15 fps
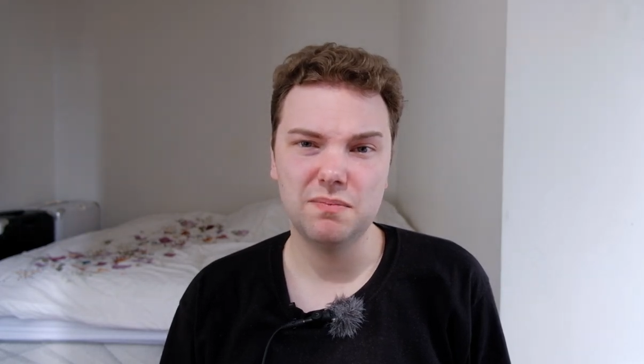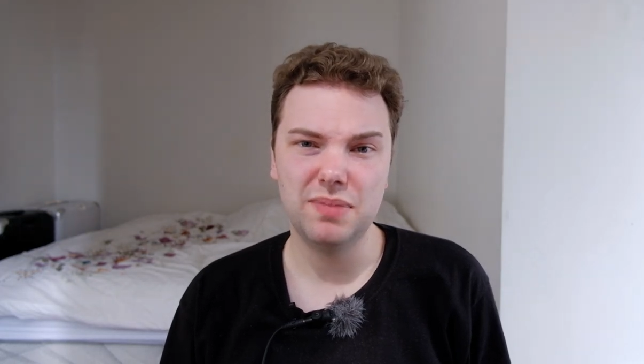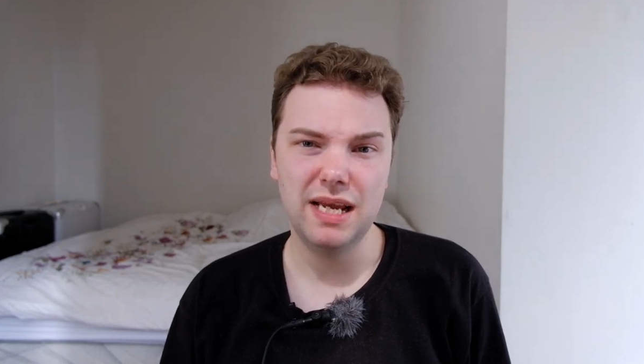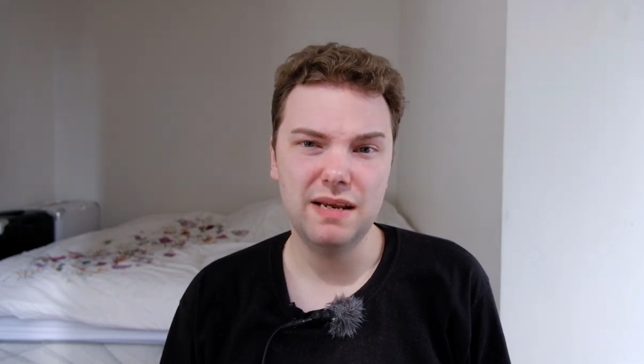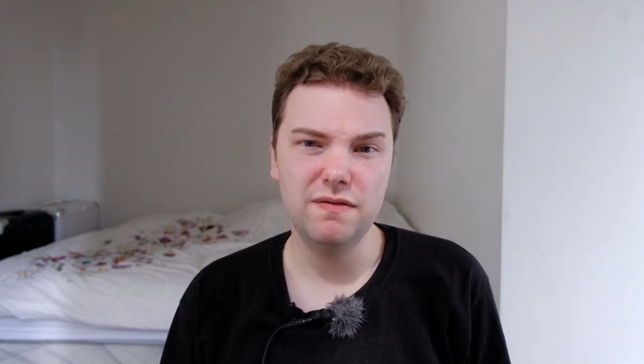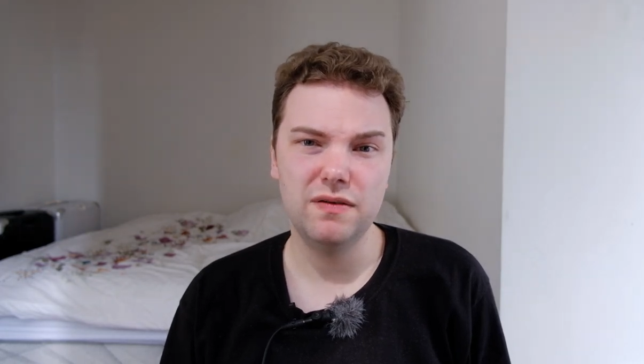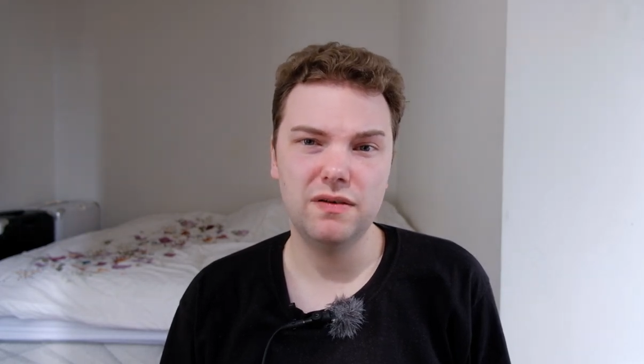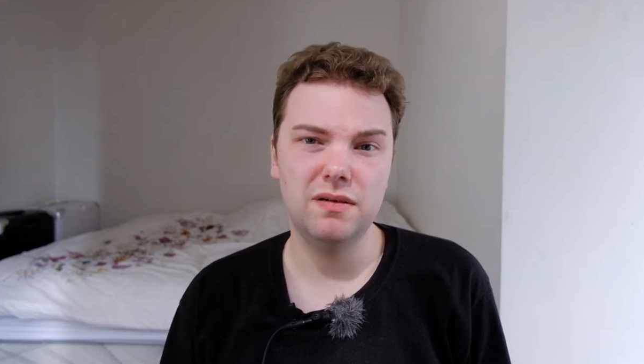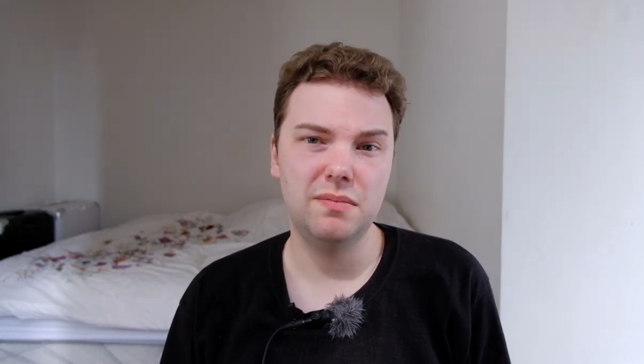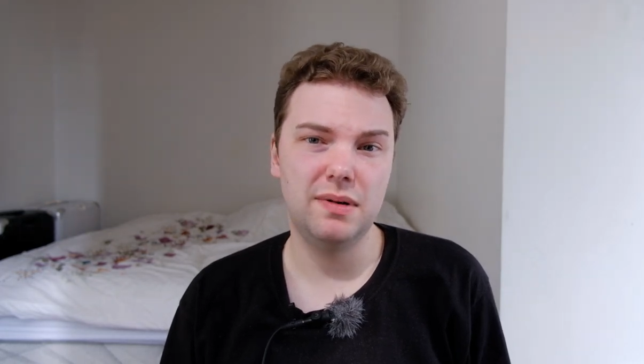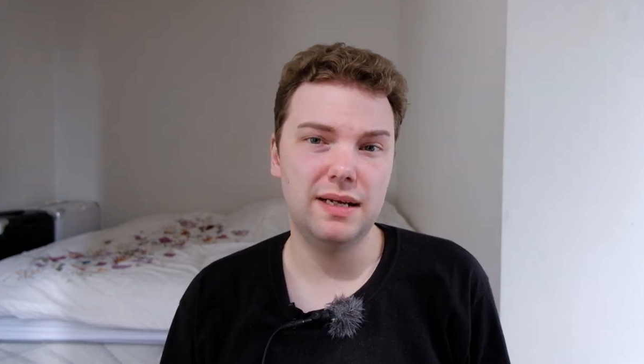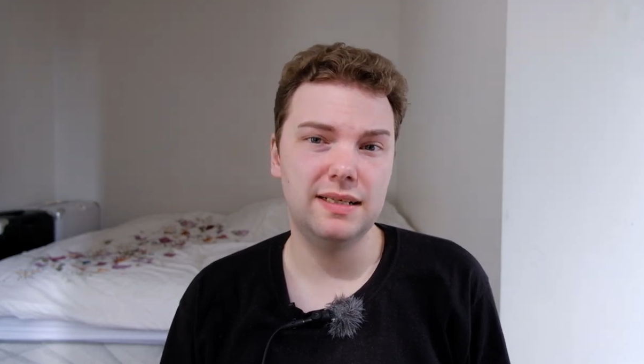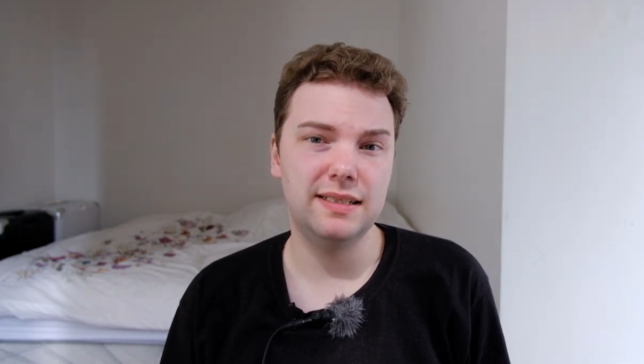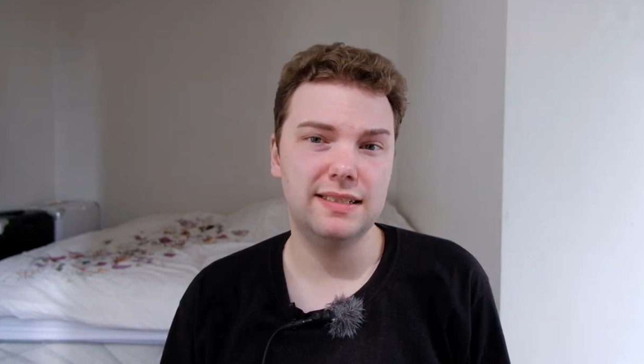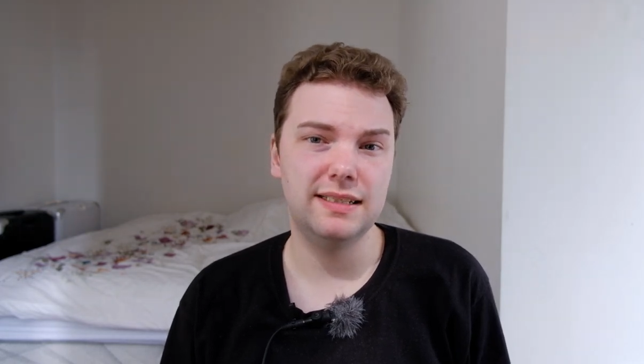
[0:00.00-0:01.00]
painful,
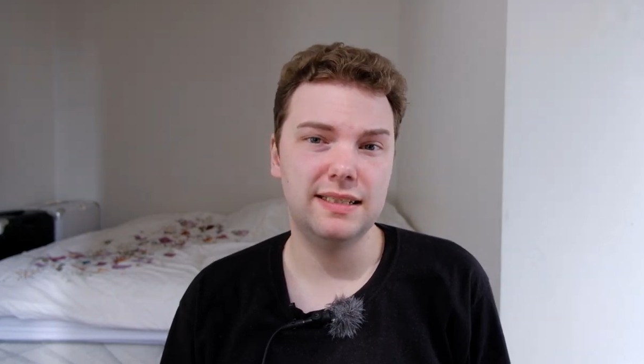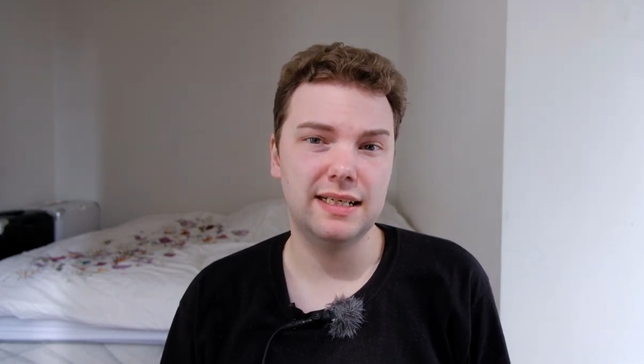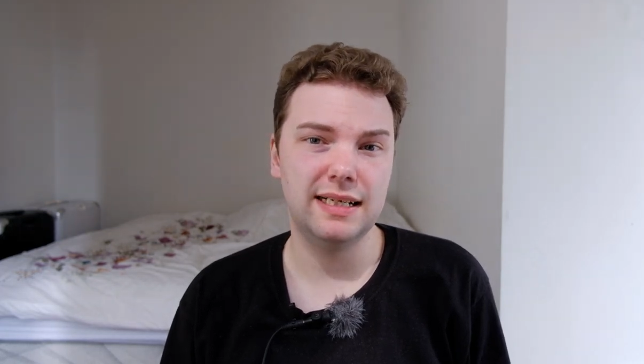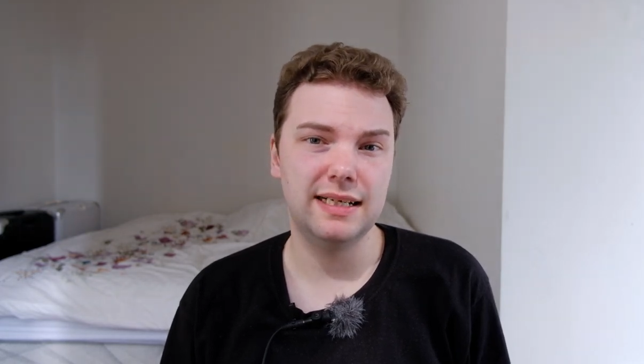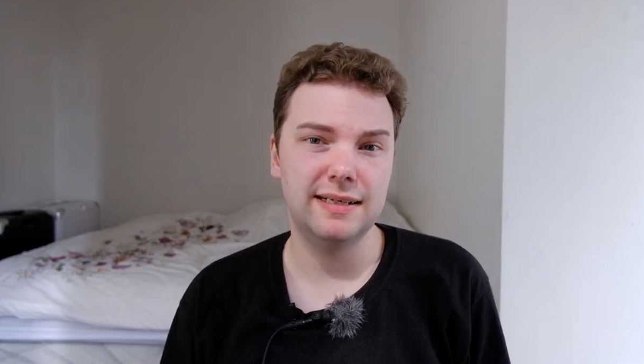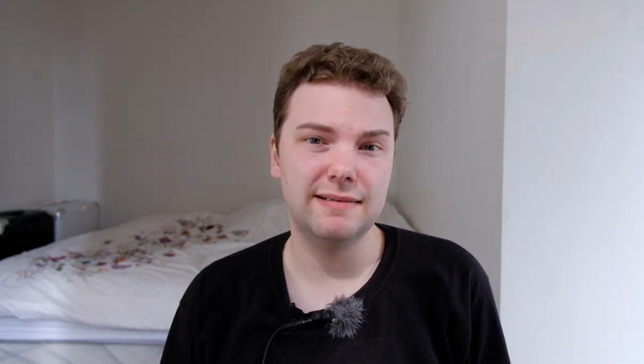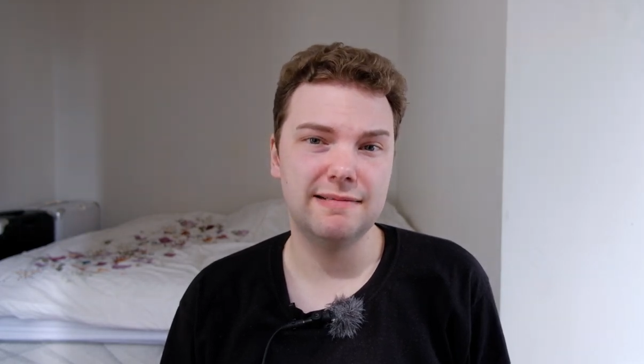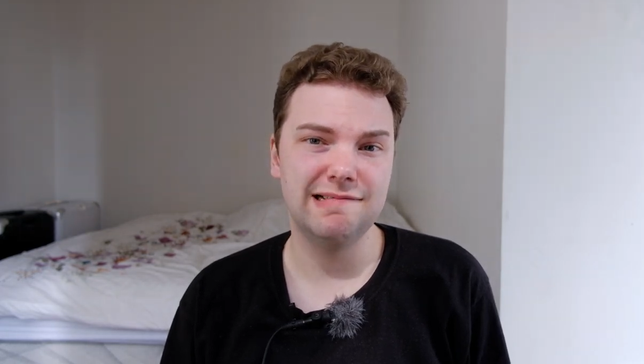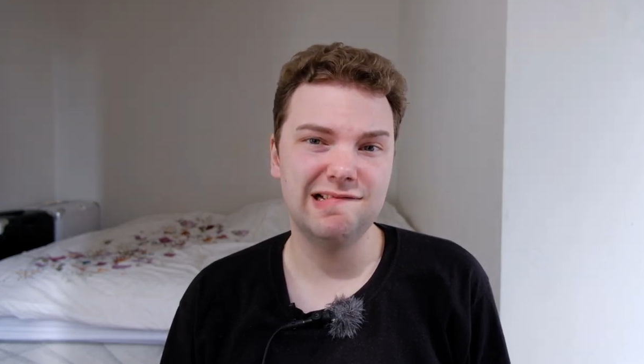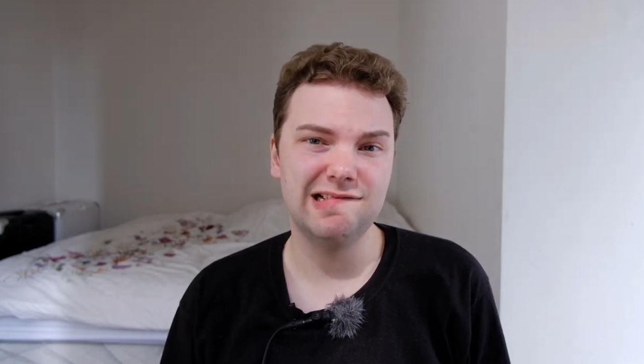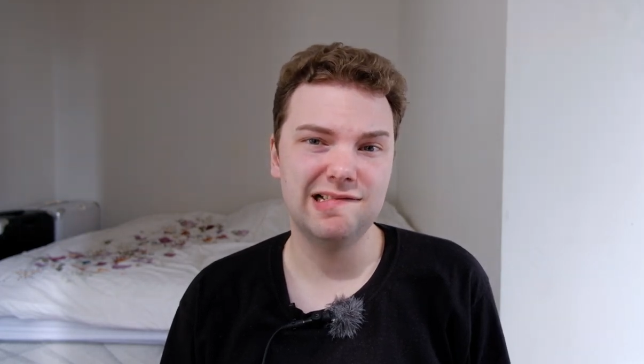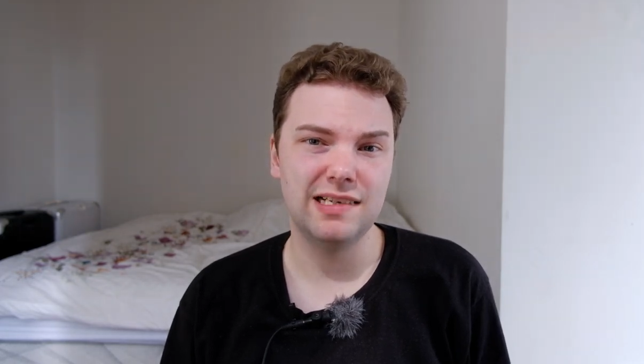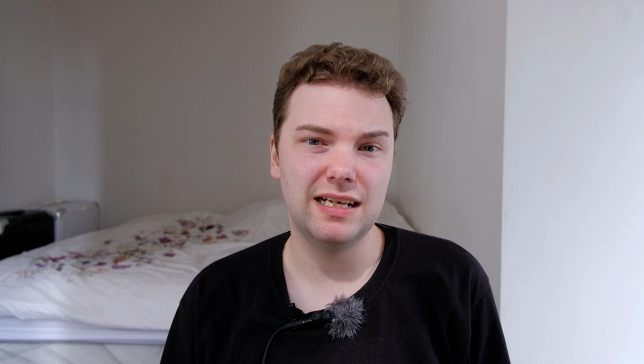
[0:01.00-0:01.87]
but uh,